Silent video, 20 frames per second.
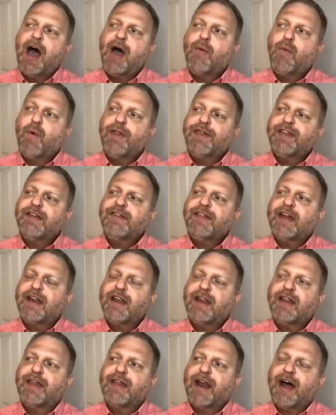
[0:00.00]
One thing
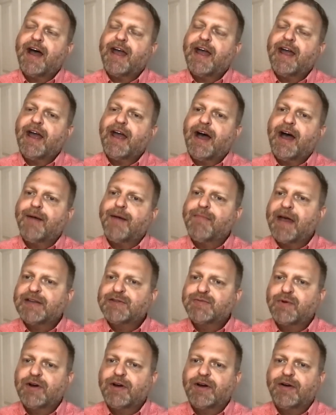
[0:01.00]
that that I um,
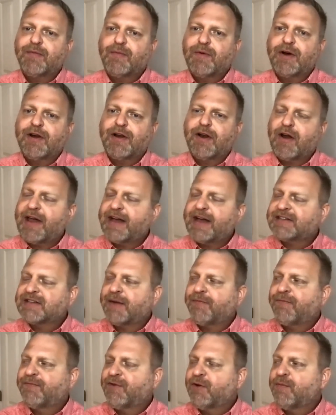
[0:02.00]
as we're we're in our last
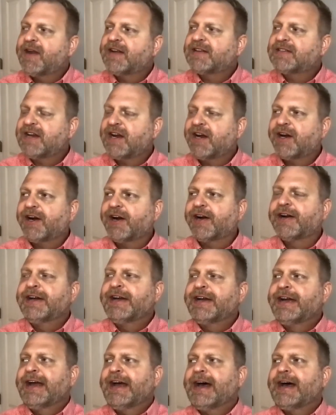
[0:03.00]
couple few minutes here.
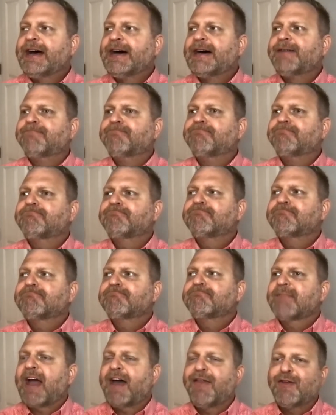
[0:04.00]
Um,
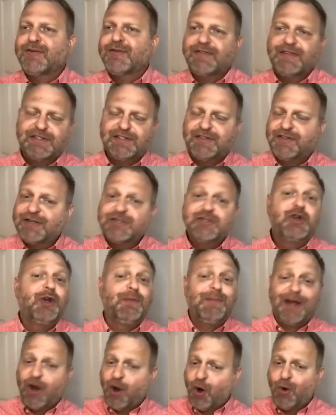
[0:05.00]
and there, this this could
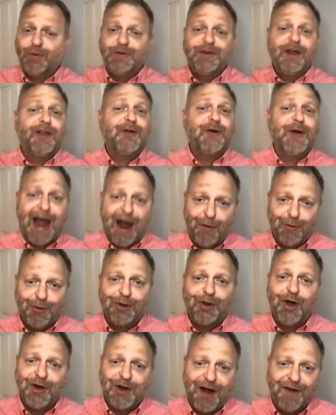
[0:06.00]
be a whole nother hour
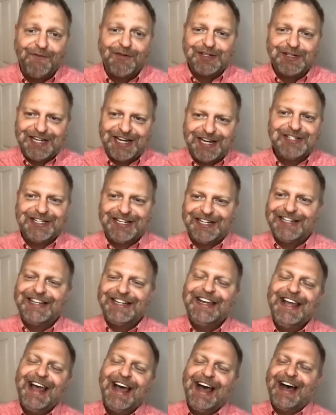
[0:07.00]
long conversation
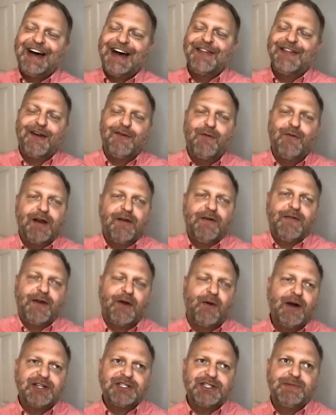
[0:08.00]
uh, that what, the
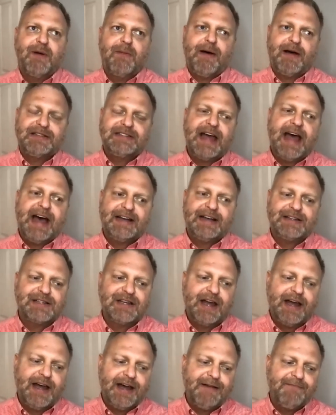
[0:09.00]
question I'm about to
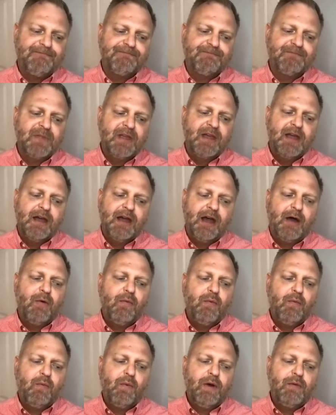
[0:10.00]
ask um,
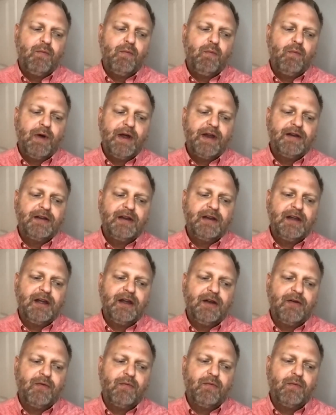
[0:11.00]
when when you
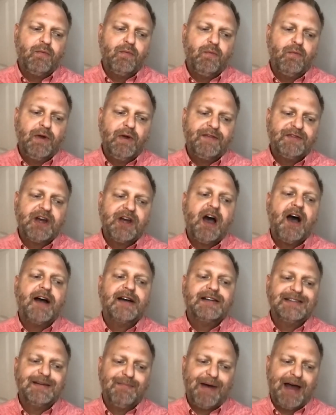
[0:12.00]
know we've
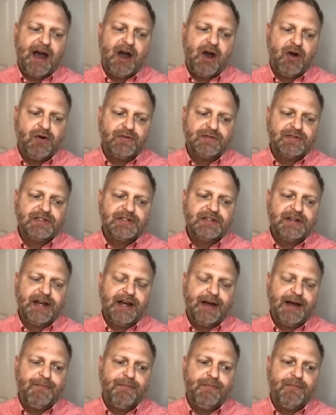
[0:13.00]
talked about
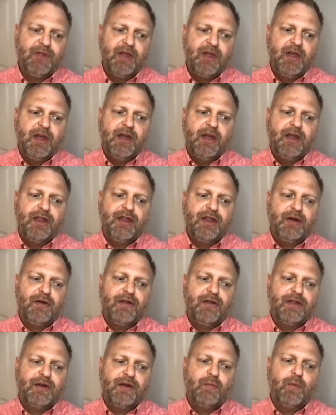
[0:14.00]
um, the
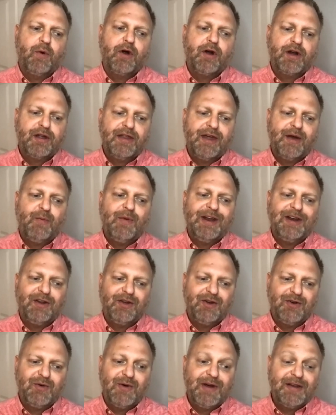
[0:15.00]
the work that we
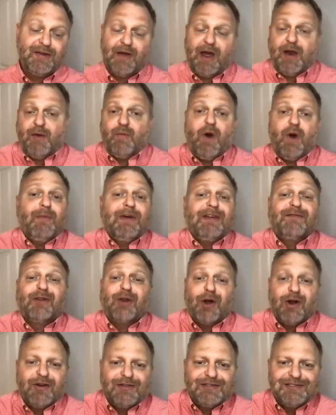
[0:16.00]
do and and what we've
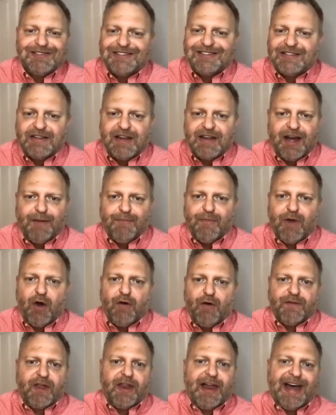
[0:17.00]
learned um,
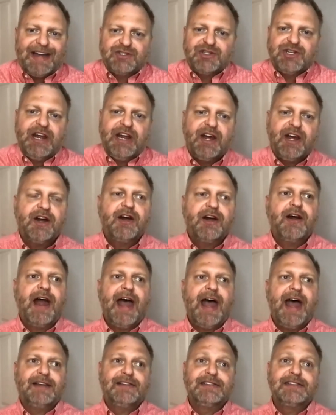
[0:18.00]
over the last year
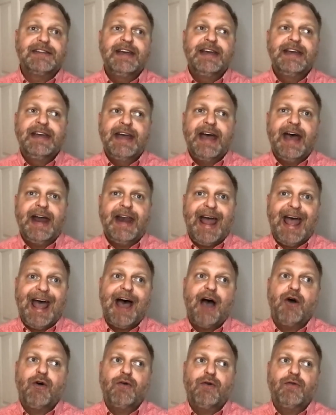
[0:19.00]
and and
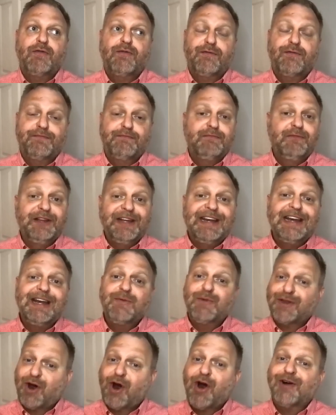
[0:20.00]
how leading
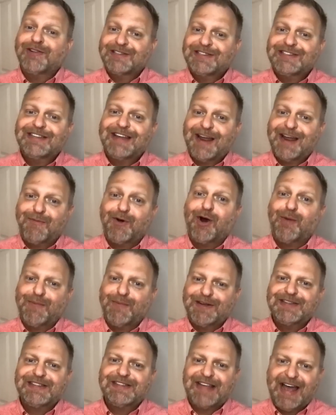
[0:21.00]
with heart and
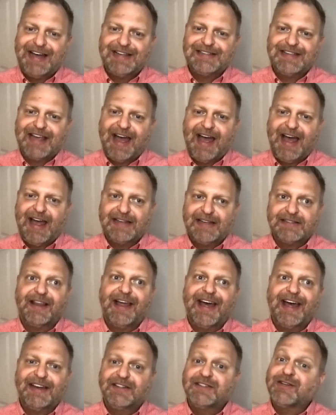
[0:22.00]
purpose has has
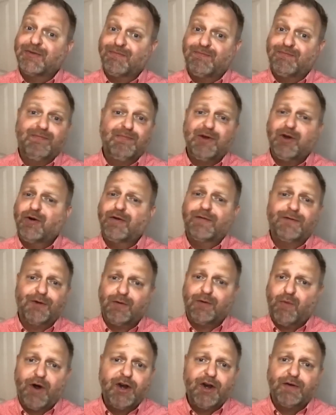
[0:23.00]
led to
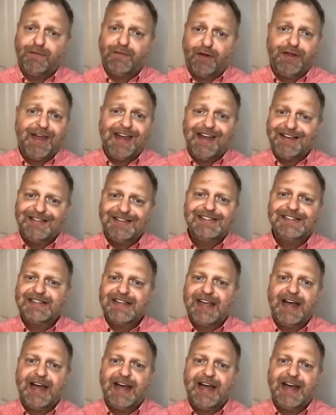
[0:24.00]
beautiful wonderful things